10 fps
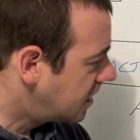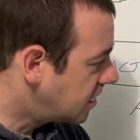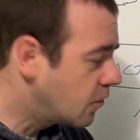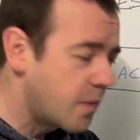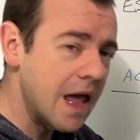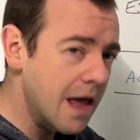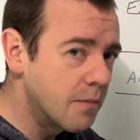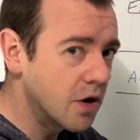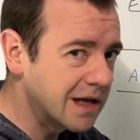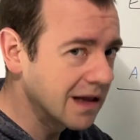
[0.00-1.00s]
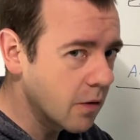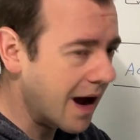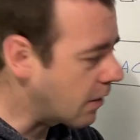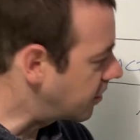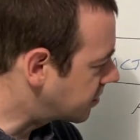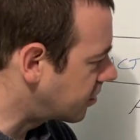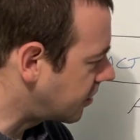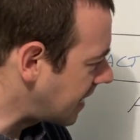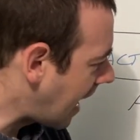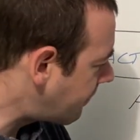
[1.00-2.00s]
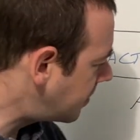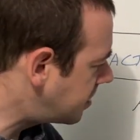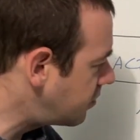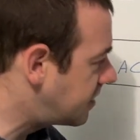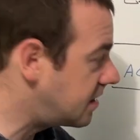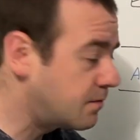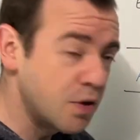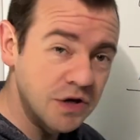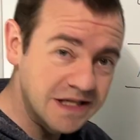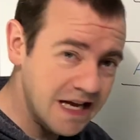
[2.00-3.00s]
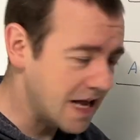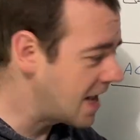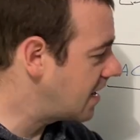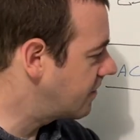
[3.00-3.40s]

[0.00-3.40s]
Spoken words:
you pay per kilowatt hour. So the average usage per day